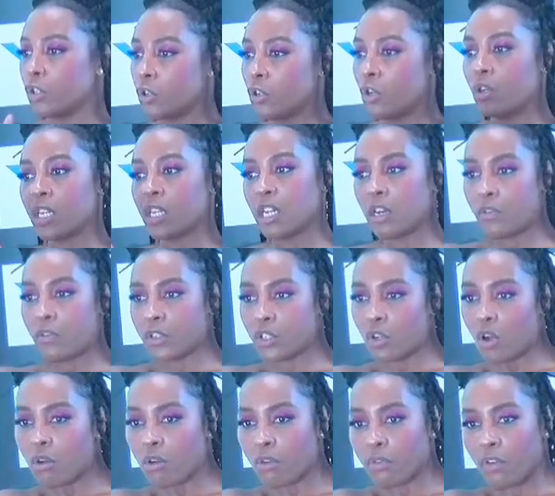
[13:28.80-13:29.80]
you're going to need a
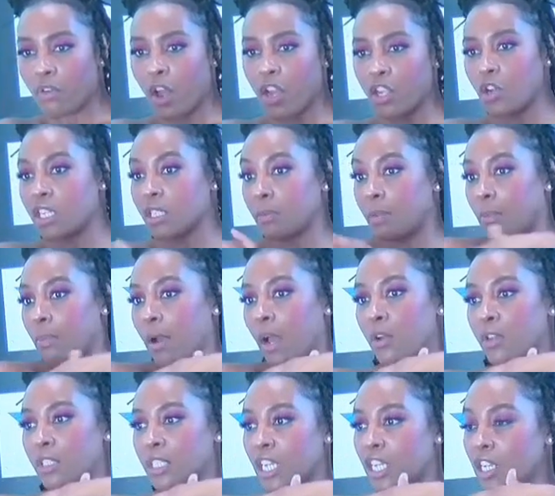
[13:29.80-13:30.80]
photographer, you're going to be
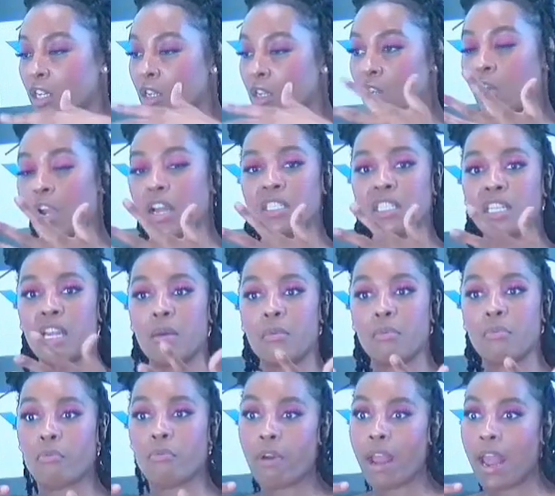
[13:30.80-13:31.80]
posing, you're going to
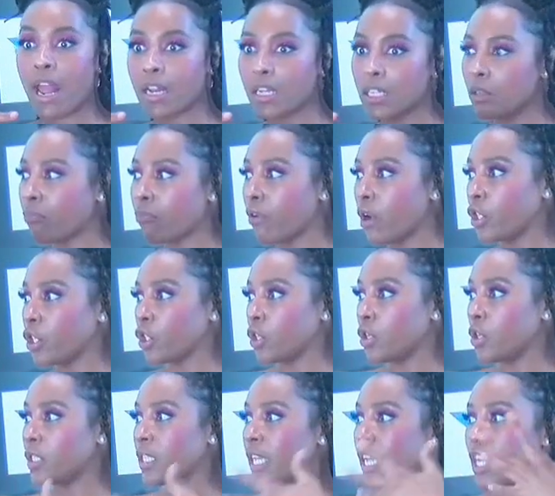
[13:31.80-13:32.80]
get brands approaching
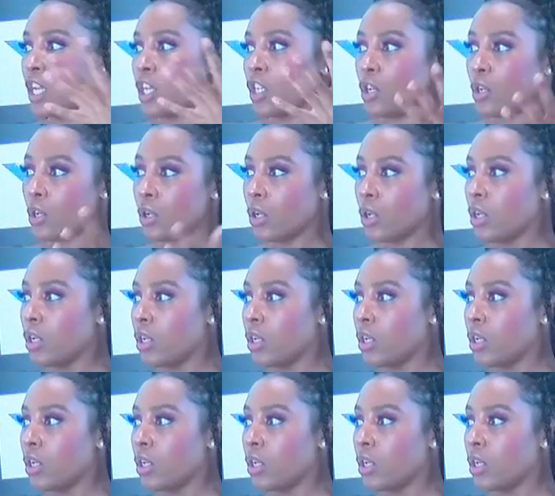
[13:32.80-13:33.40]
you saying, can you...